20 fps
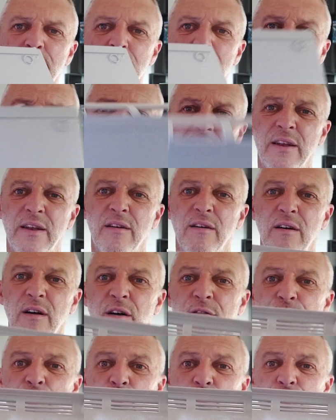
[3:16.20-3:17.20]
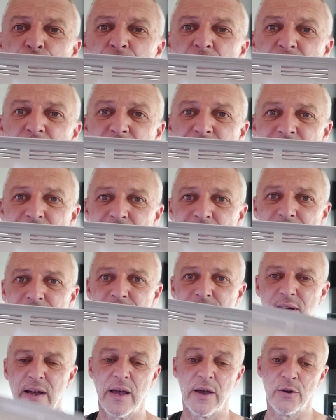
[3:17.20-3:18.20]
but again, I've got to do the inside,
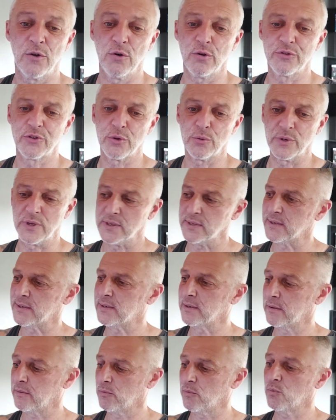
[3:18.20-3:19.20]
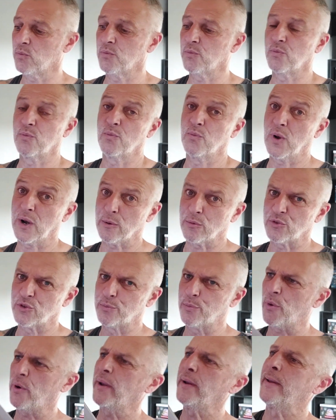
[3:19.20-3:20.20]
and also on the inside, while I was
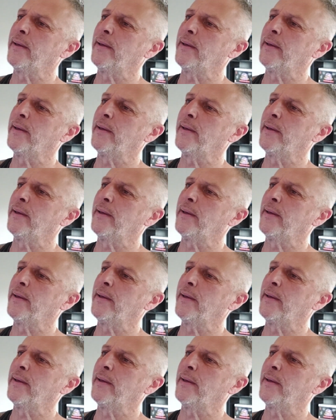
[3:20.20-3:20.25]
spraying